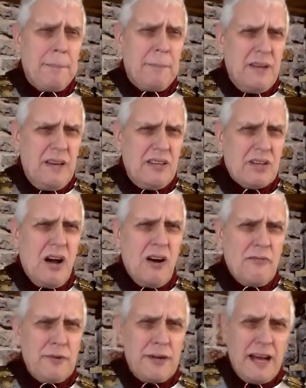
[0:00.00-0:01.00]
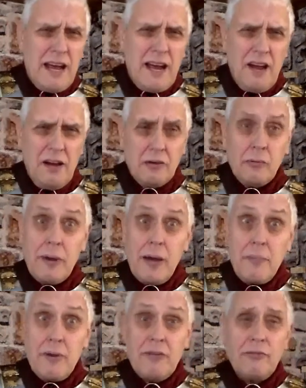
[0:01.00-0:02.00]
it's half a day or
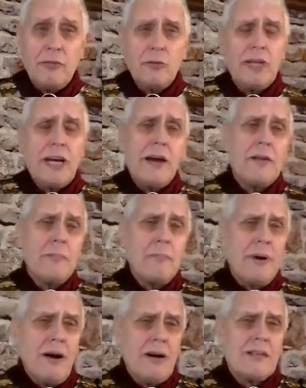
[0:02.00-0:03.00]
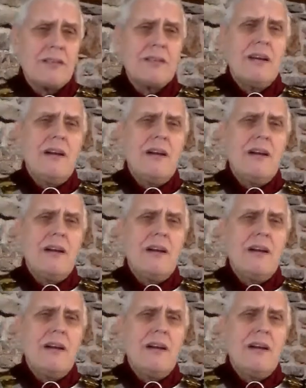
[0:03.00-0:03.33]
maybe a full day at the baths.